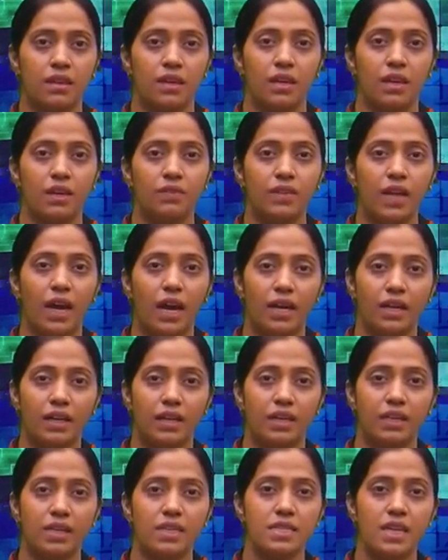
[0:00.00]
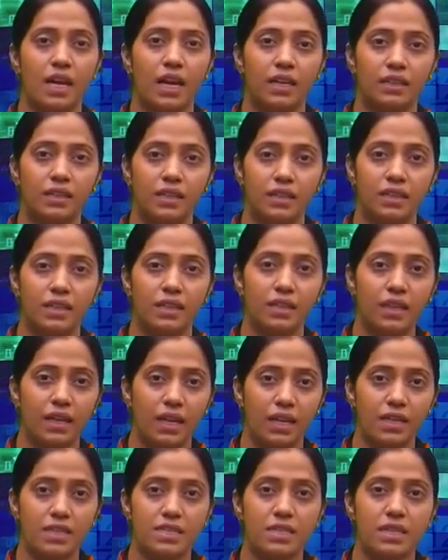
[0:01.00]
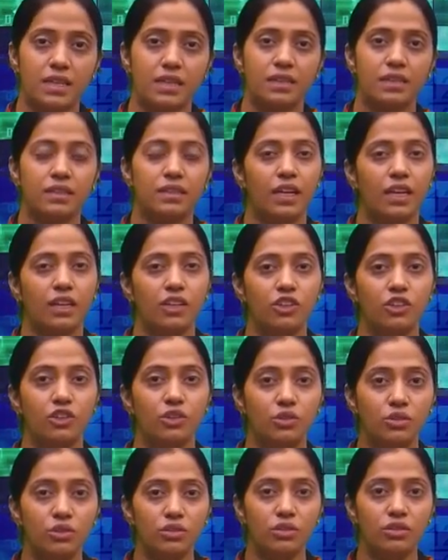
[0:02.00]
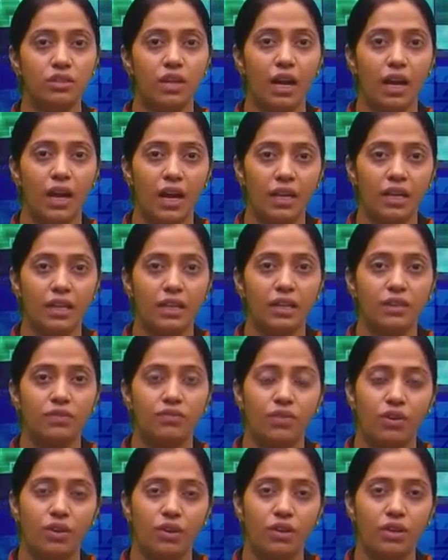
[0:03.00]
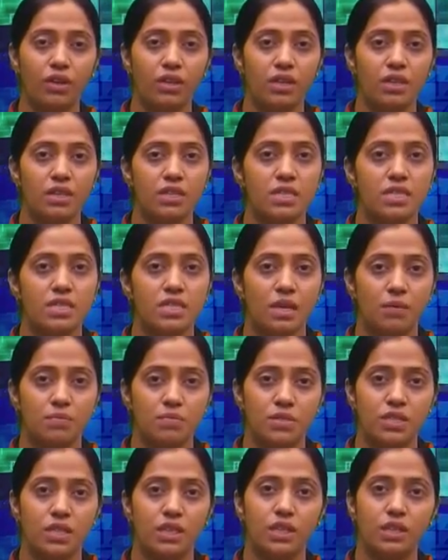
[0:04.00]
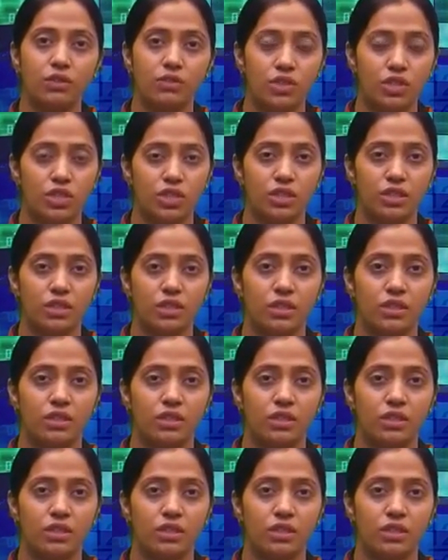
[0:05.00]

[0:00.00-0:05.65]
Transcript: If the angle is other than x, then use the angle for substitution.